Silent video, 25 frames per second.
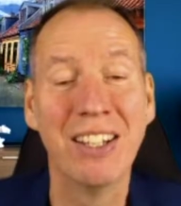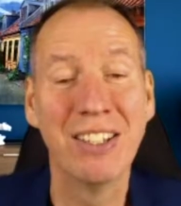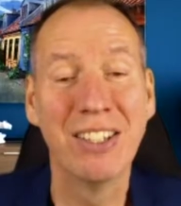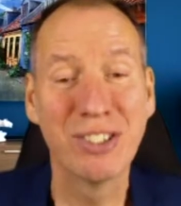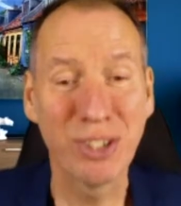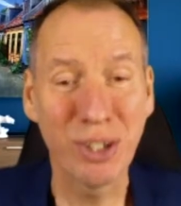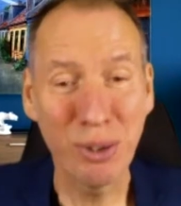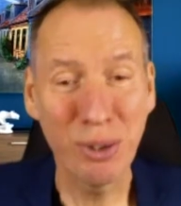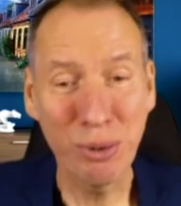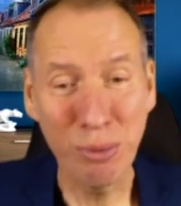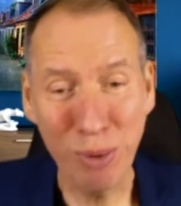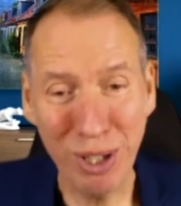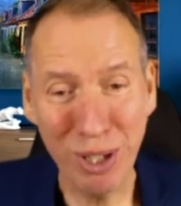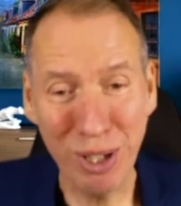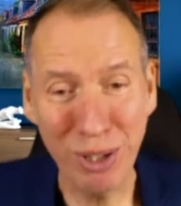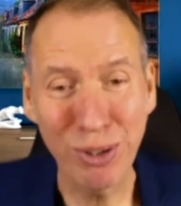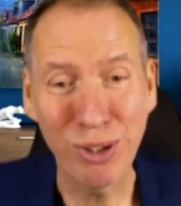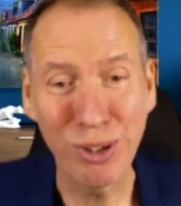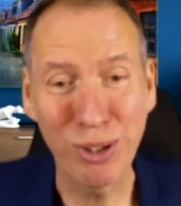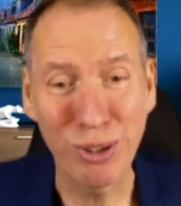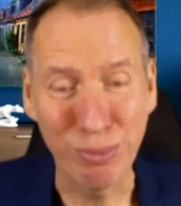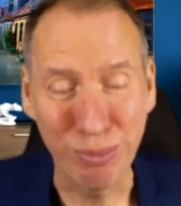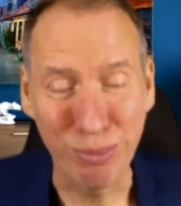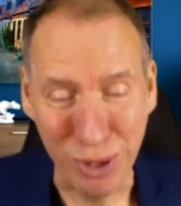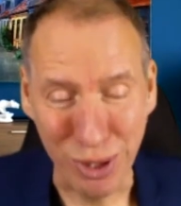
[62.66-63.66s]
So,
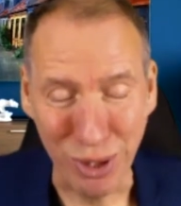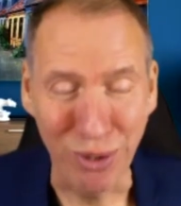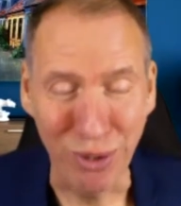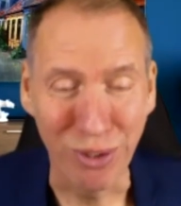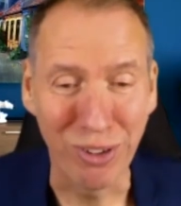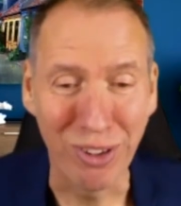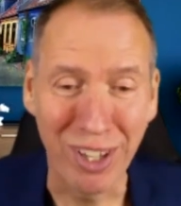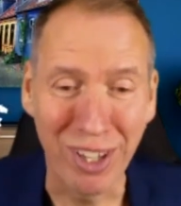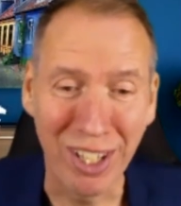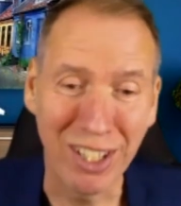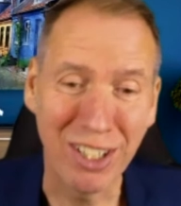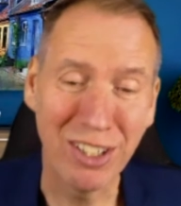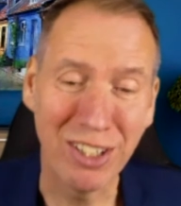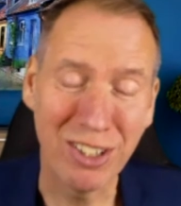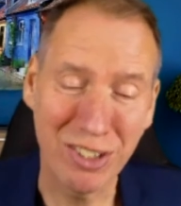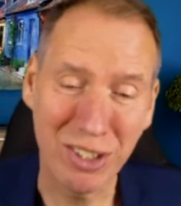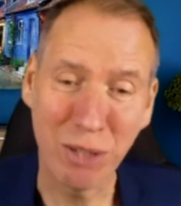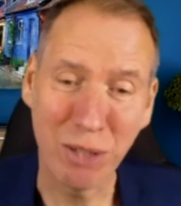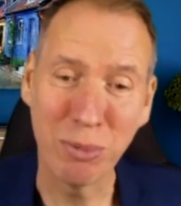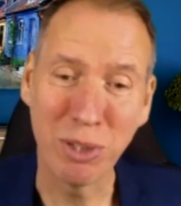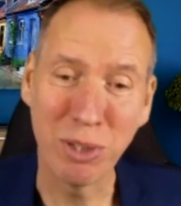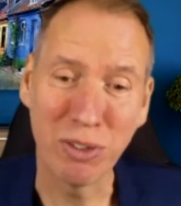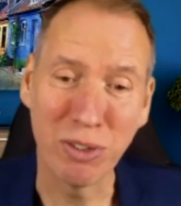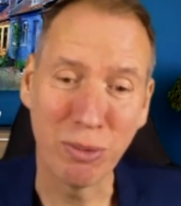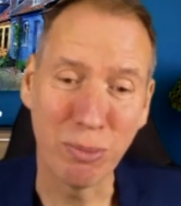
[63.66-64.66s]
welcome, John. Thank you so
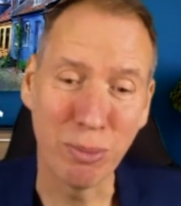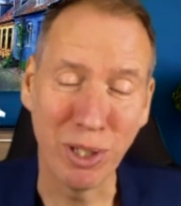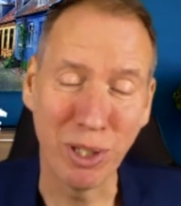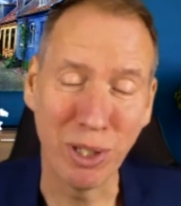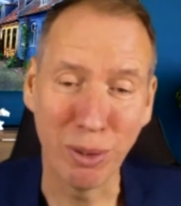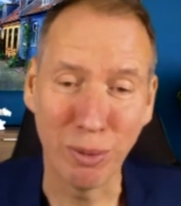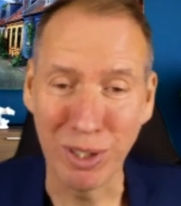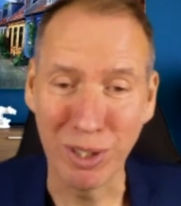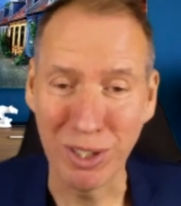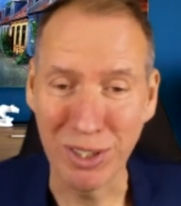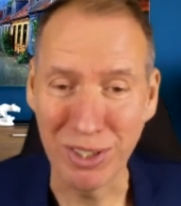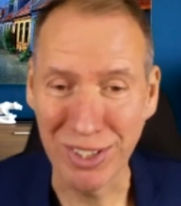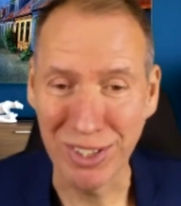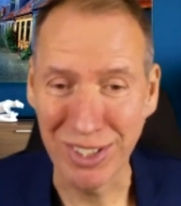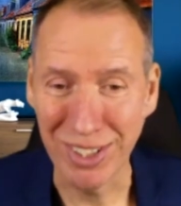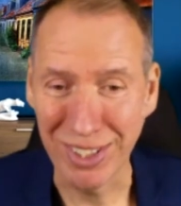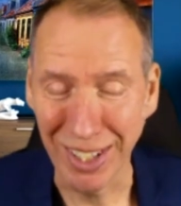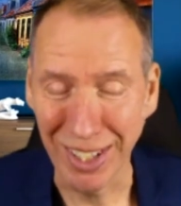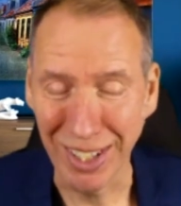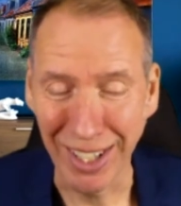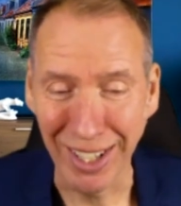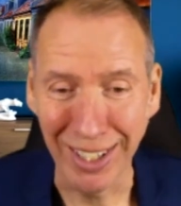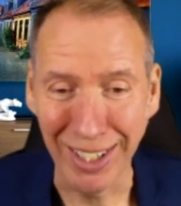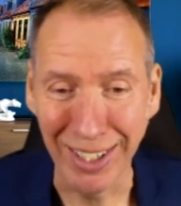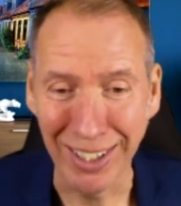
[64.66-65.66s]
much for being with us
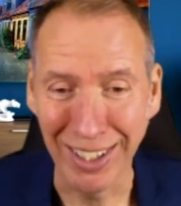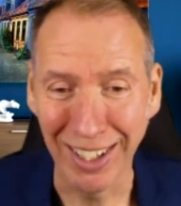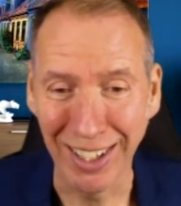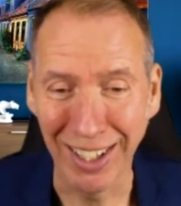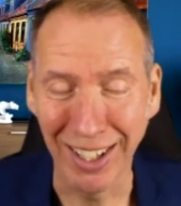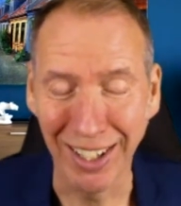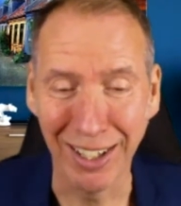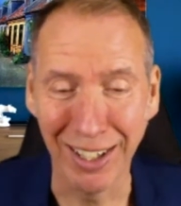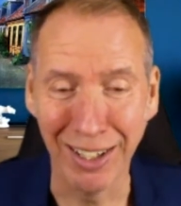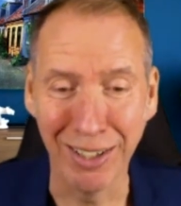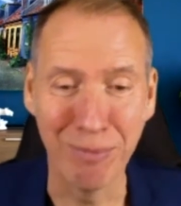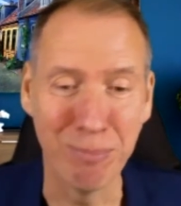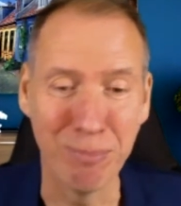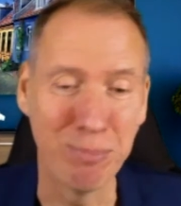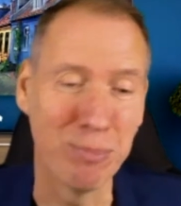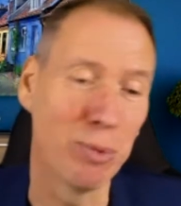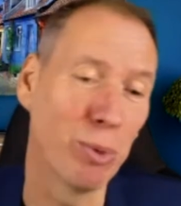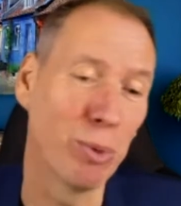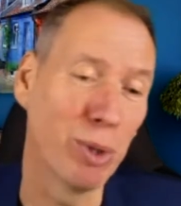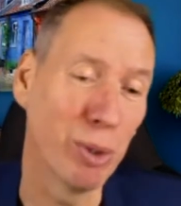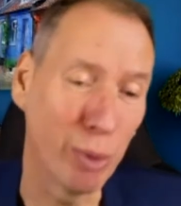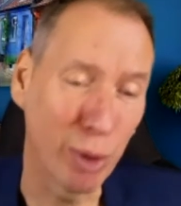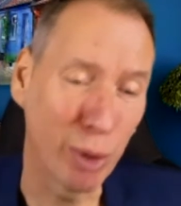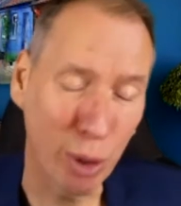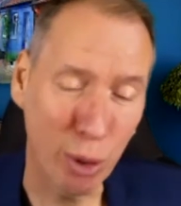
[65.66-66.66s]
today. Um,
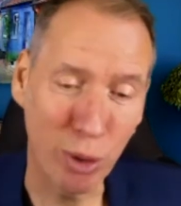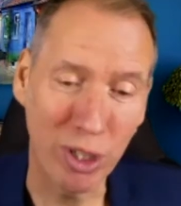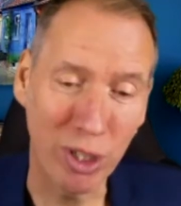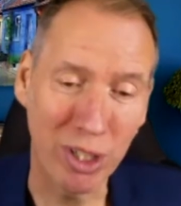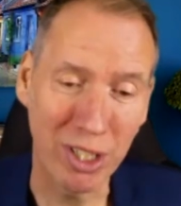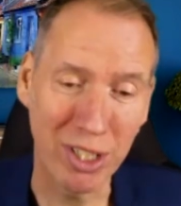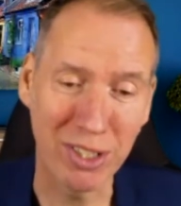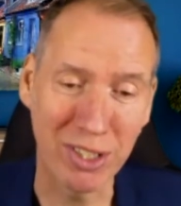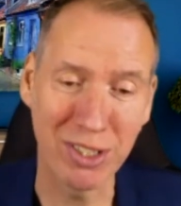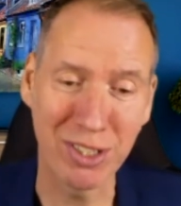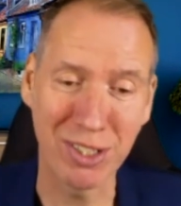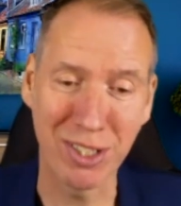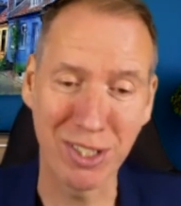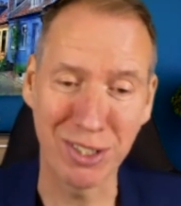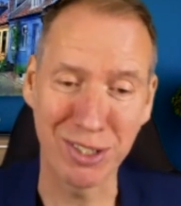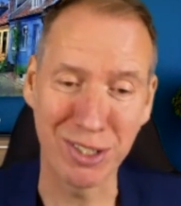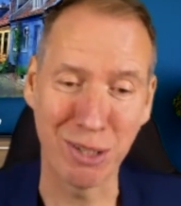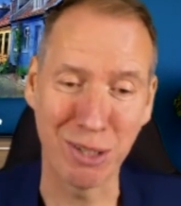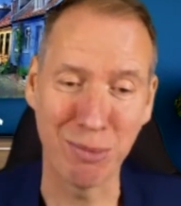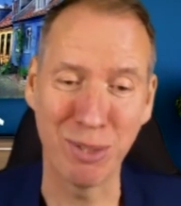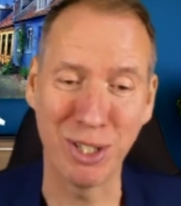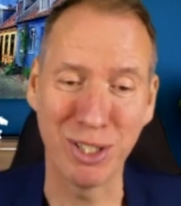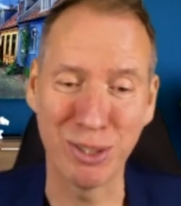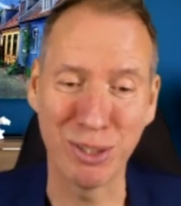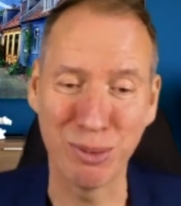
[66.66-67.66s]
we're recording this, as I
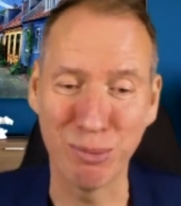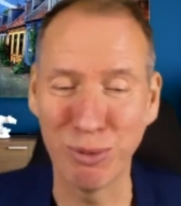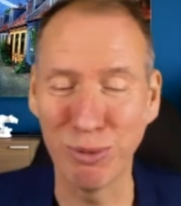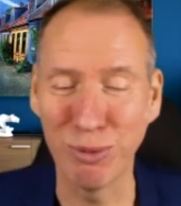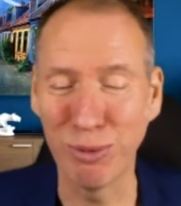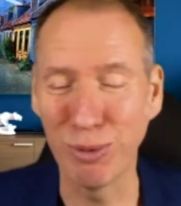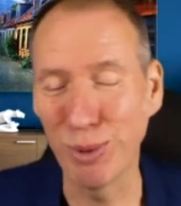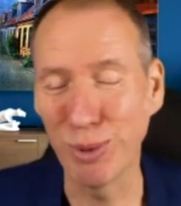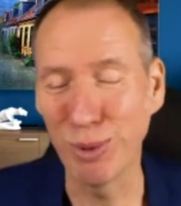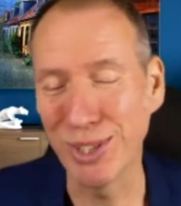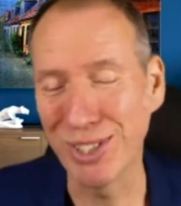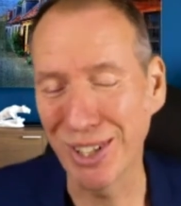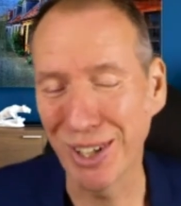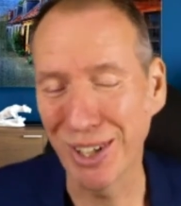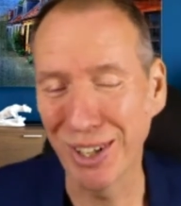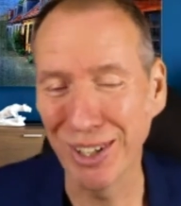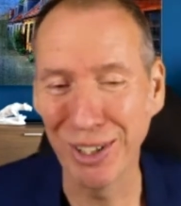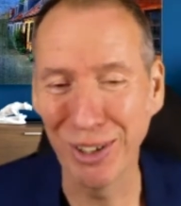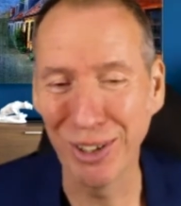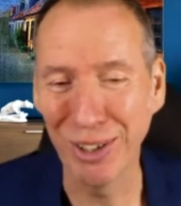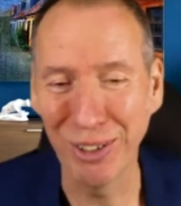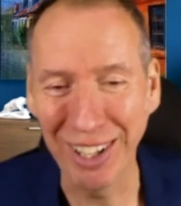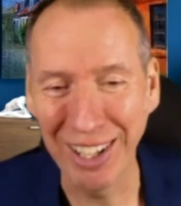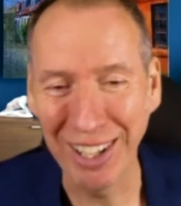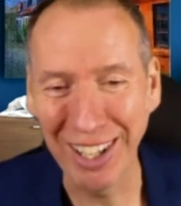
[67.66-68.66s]
mentioned before we started,
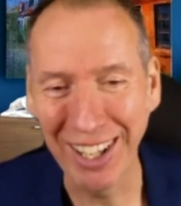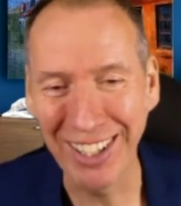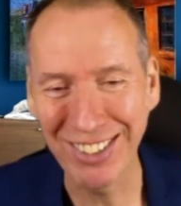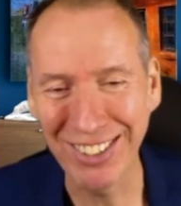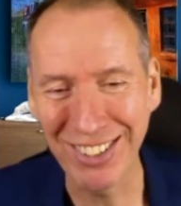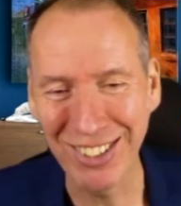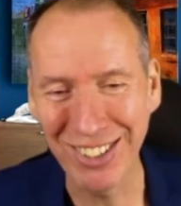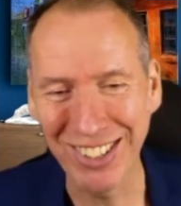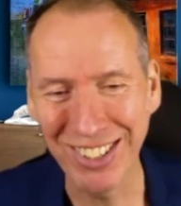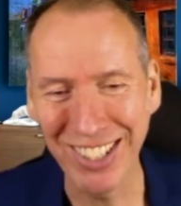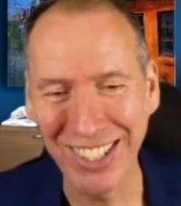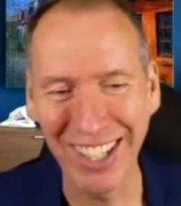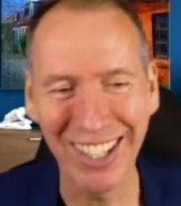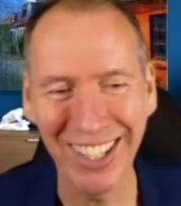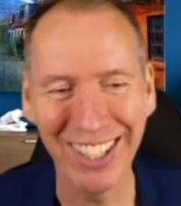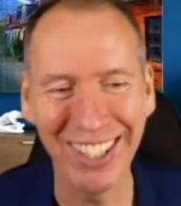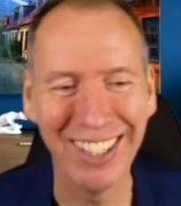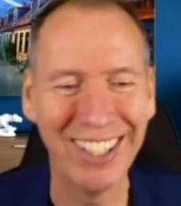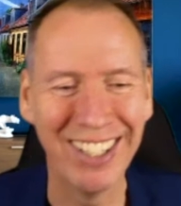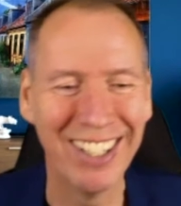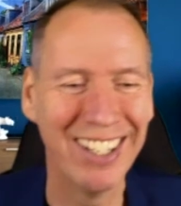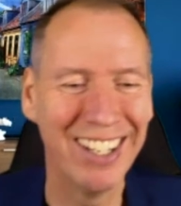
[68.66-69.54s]
on election day.